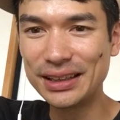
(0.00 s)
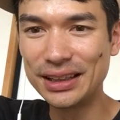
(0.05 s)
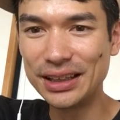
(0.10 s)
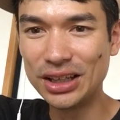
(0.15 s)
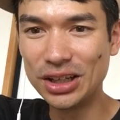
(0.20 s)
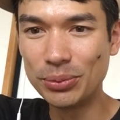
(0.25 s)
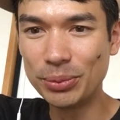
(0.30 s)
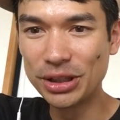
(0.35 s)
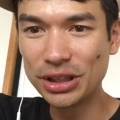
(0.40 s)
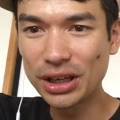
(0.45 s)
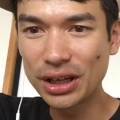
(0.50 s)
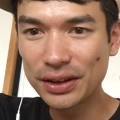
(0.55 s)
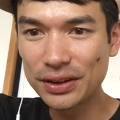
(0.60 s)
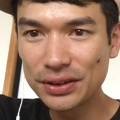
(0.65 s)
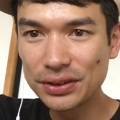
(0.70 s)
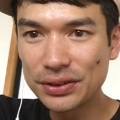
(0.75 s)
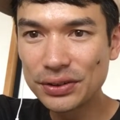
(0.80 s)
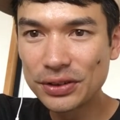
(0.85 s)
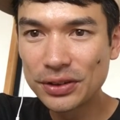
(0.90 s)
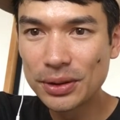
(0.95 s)
Uh, but yeah,
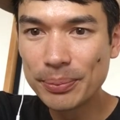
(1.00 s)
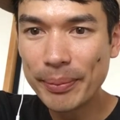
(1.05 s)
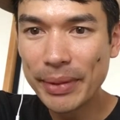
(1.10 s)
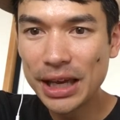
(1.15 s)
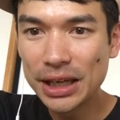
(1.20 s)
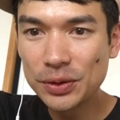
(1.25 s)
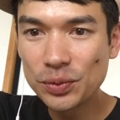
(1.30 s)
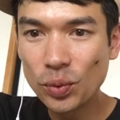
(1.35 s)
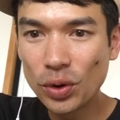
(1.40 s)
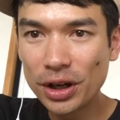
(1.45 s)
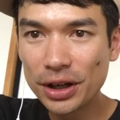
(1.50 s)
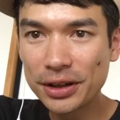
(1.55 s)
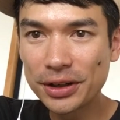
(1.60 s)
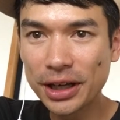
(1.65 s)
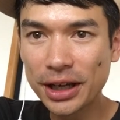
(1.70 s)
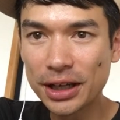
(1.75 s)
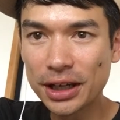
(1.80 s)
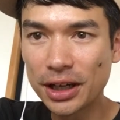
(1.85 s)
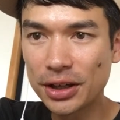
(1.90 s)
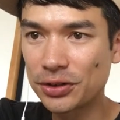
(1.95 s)
this is the main one.
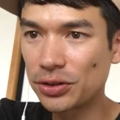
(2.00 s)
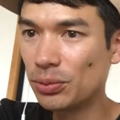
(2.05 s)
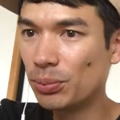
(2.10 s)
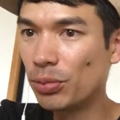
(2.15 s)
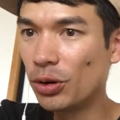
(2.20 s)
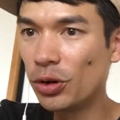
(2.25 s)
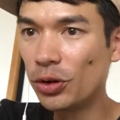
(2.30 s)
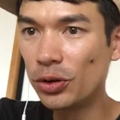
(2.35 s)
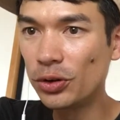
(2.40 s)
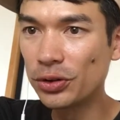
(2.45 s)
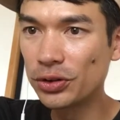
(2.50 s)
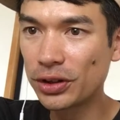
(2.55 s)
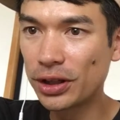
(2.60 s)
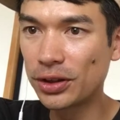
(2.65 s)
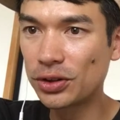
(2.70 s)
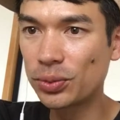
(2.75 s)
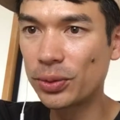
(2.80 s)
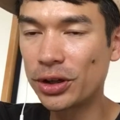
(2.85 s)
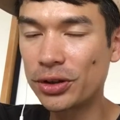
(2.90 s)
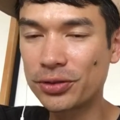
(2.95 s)
I got some poles
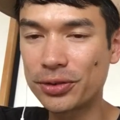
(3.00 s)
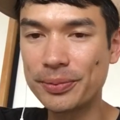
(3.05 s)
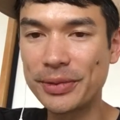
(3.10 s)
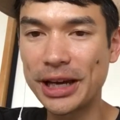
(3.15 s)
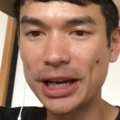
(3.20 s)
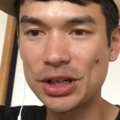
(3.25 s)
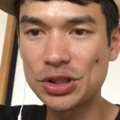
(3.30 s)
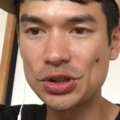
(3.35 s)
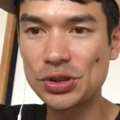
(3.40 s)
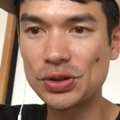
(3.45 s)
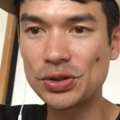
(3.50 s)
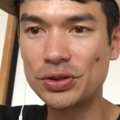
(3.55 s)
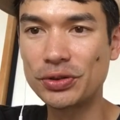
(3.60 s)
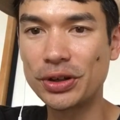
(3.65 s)
as well from the Hatcher,